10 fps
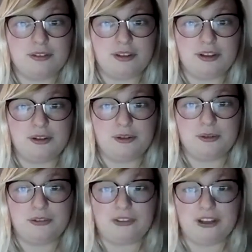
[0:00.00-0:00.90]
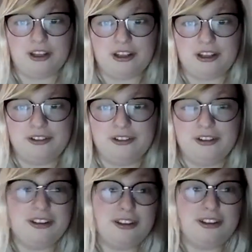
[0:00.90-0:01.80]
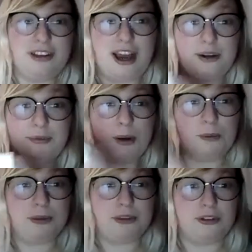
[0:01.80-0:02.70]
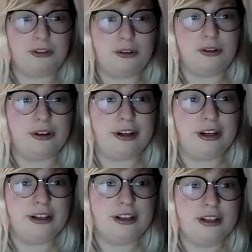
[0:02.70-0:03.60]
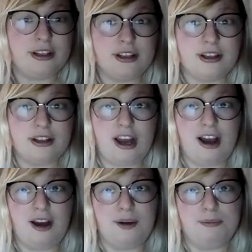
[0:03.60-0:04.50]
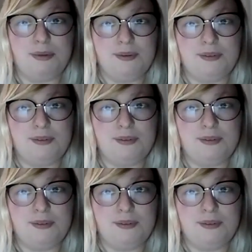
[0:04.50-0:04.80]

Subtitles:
You see Adam open the door and